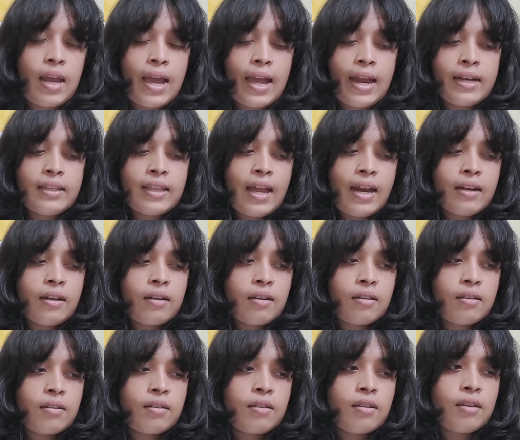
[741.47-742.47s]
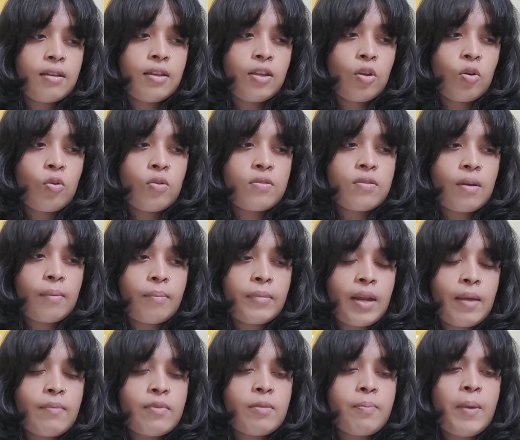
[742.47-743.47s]
And that, you know,
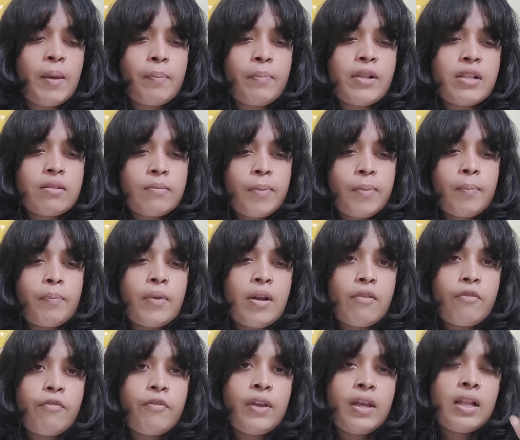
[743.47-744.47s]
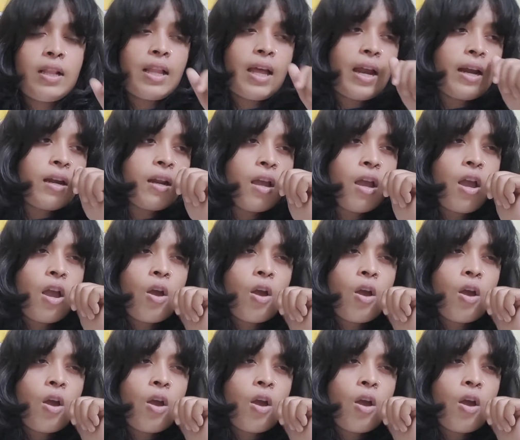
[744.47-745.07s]
sometimes people feel that,